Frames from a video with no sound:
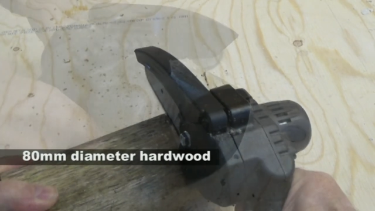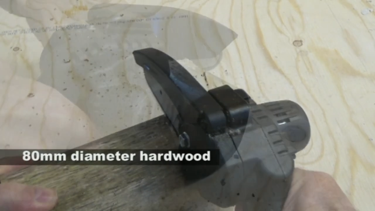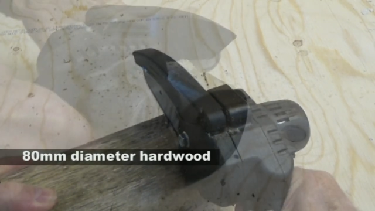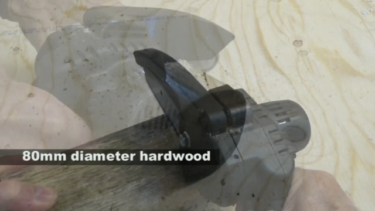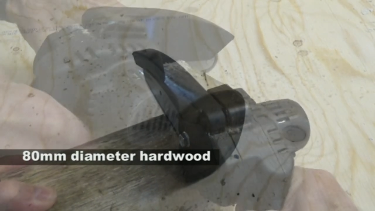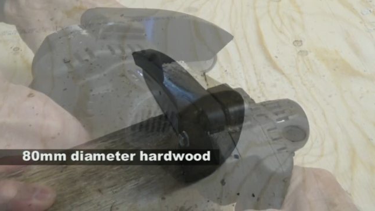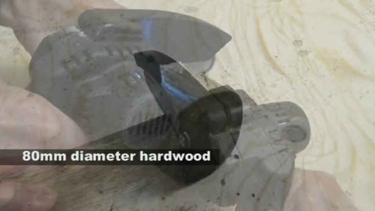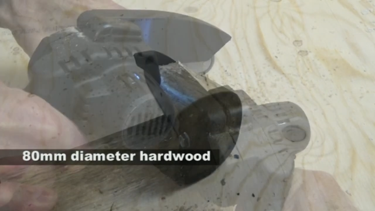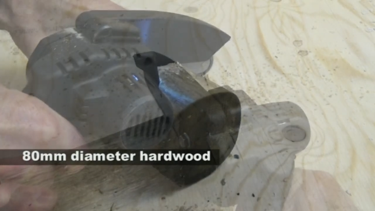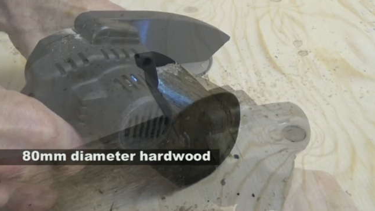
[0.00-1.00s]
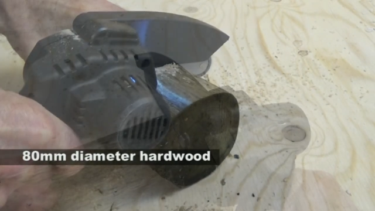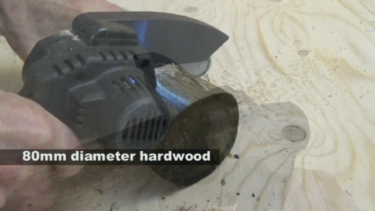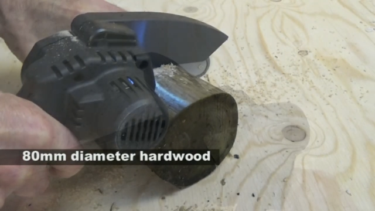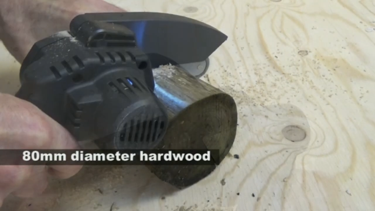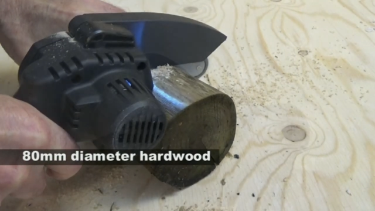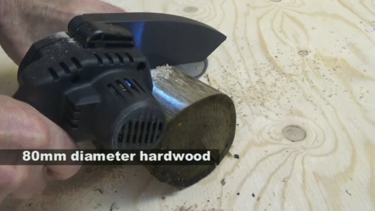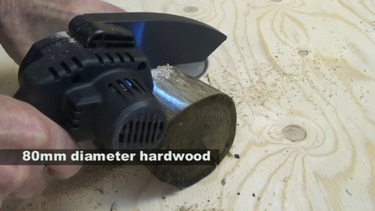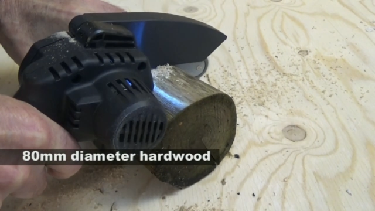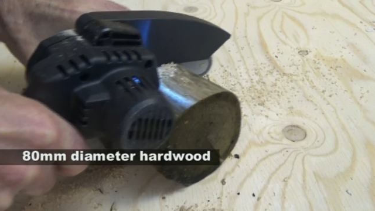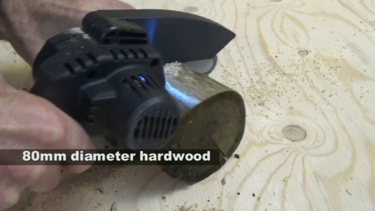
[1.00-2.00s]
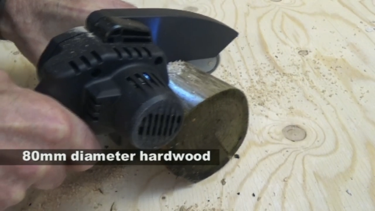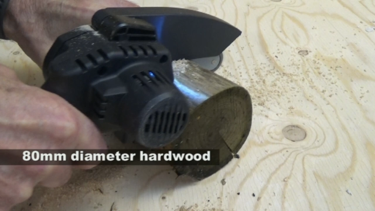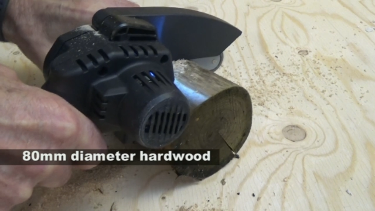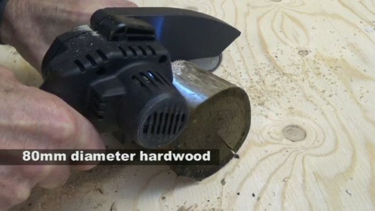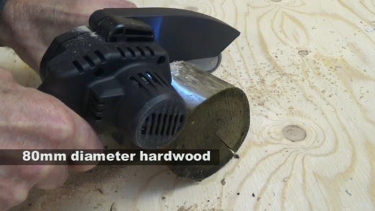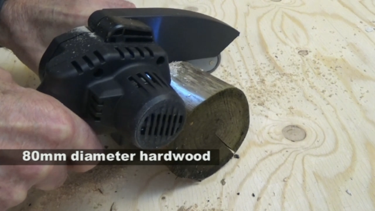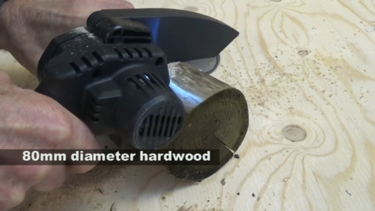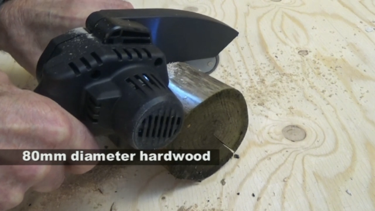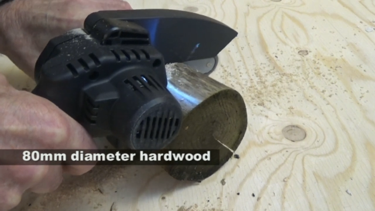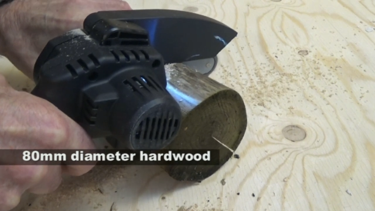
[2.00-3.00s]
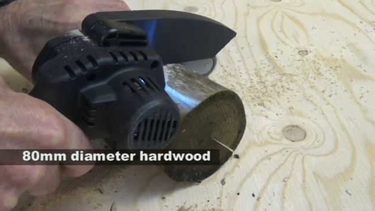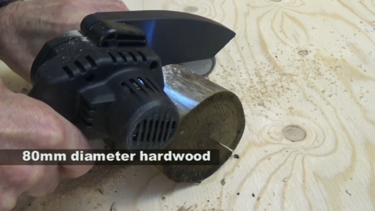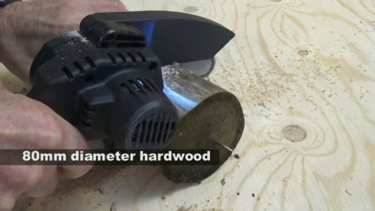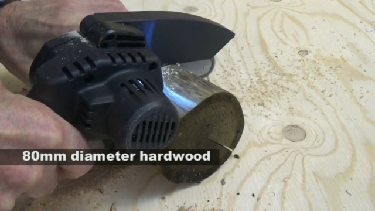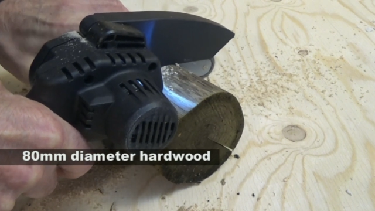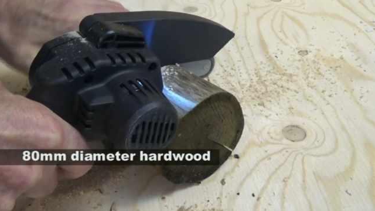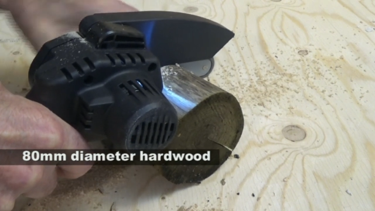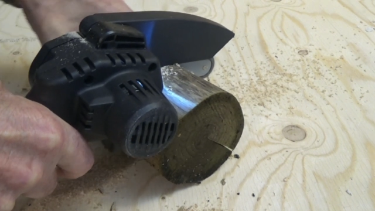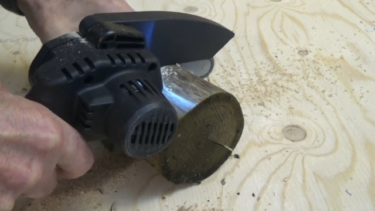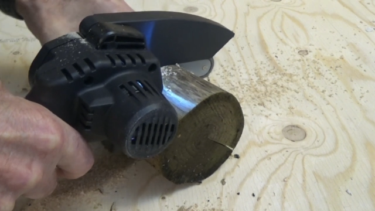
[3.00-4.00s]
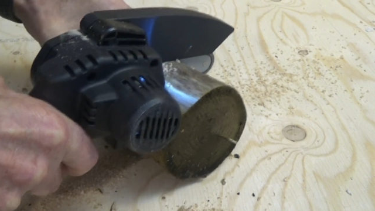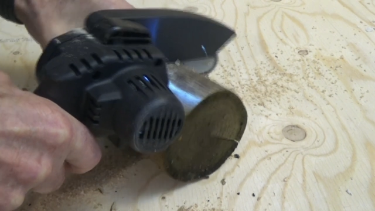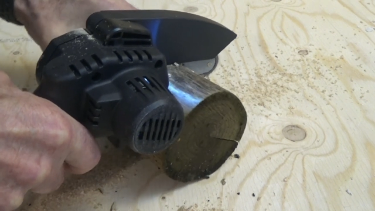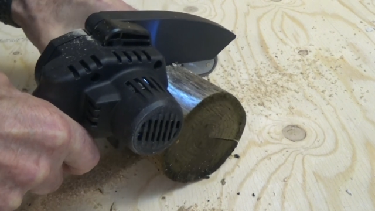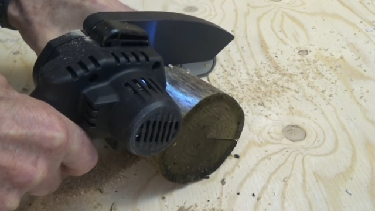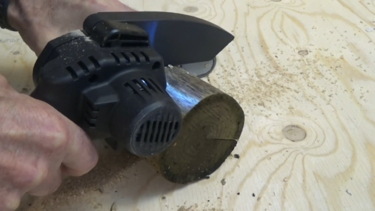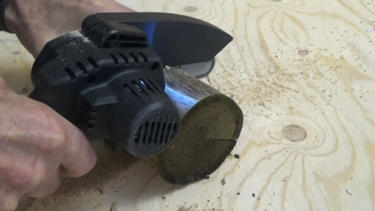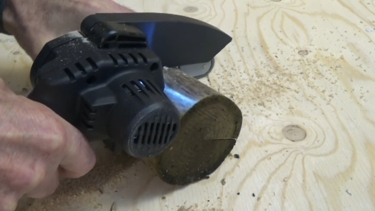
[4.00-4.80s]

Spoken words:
No face is visible, so there are no lips to read.